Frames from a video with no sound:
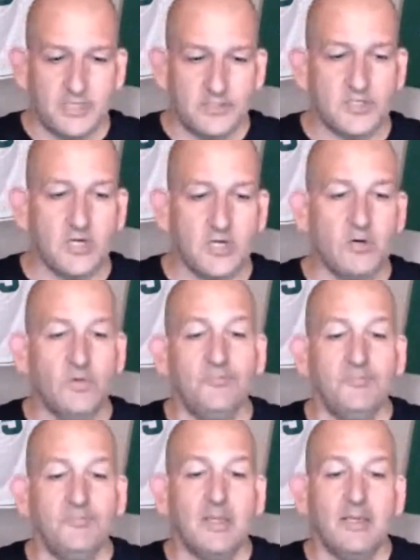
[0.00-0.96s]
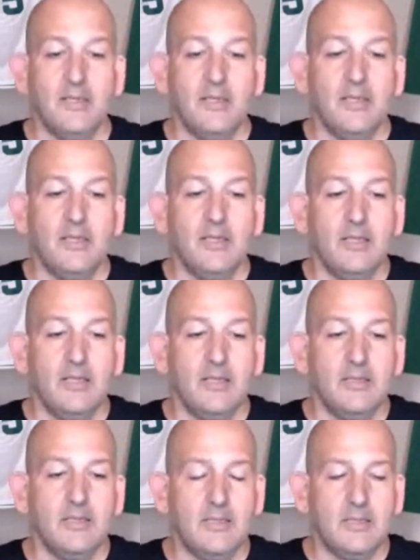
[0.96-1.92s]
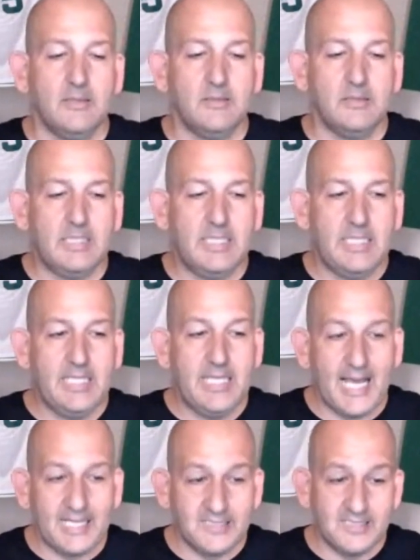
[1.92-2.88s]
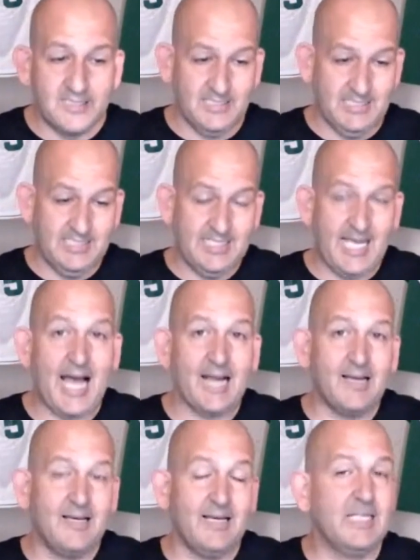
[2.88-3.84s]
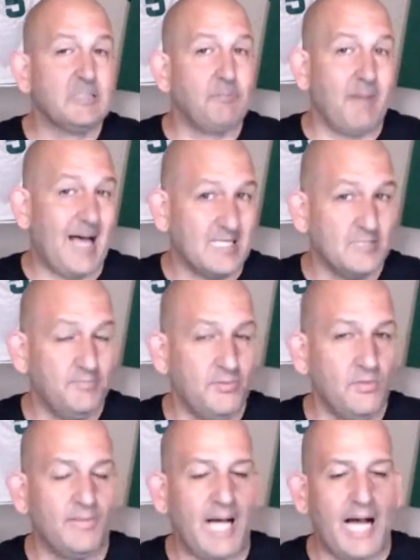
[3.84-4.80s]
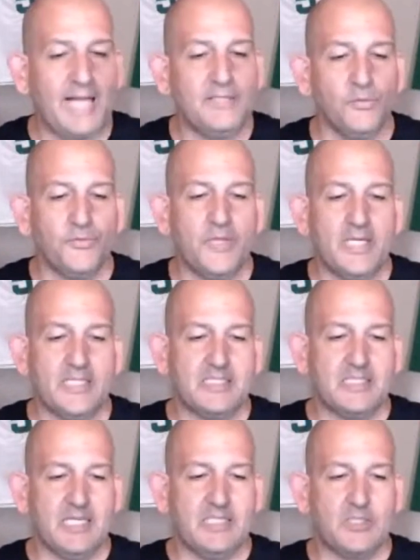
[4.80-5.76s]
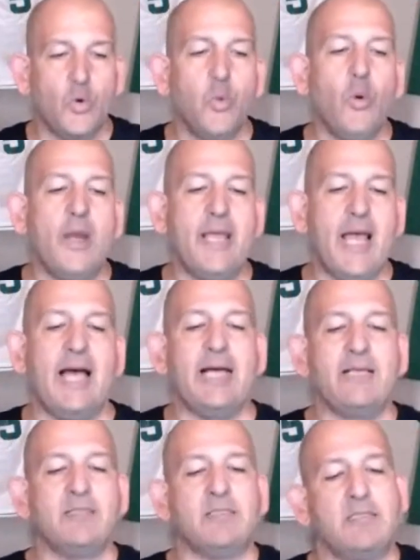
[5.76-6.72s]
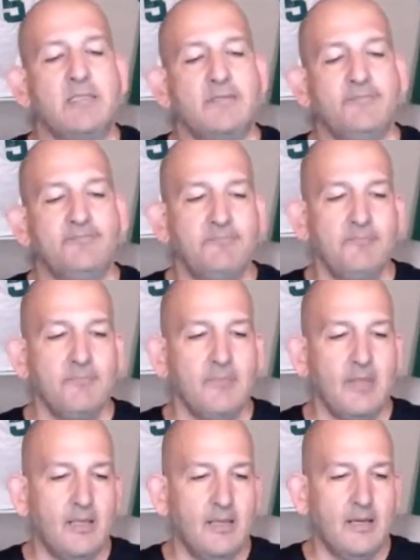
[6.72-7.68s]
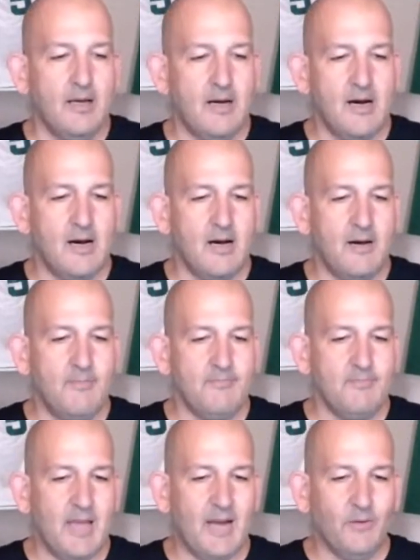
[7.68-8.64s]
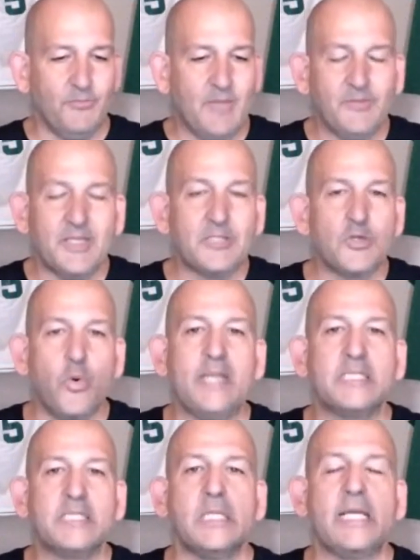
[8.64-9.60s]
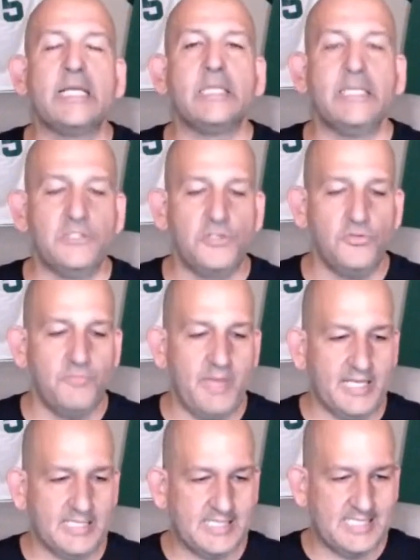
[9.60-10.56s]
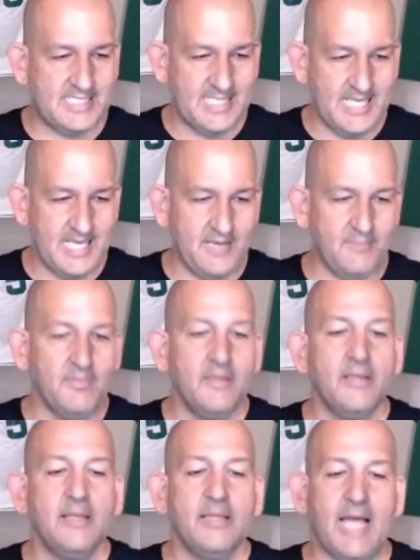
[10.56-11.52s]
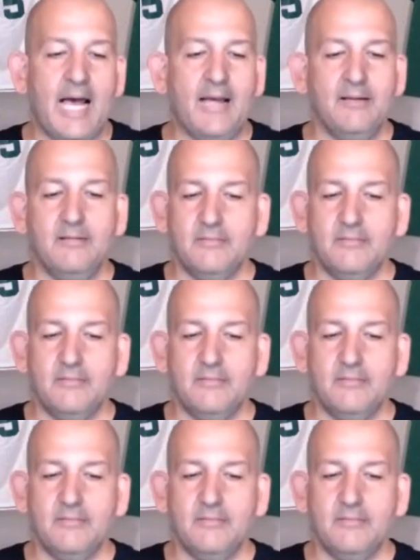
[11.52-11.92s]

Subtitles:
So, yes, Zach, it's possible, but I don't think it's quite as I don't think it's quite as likely as you make it seem that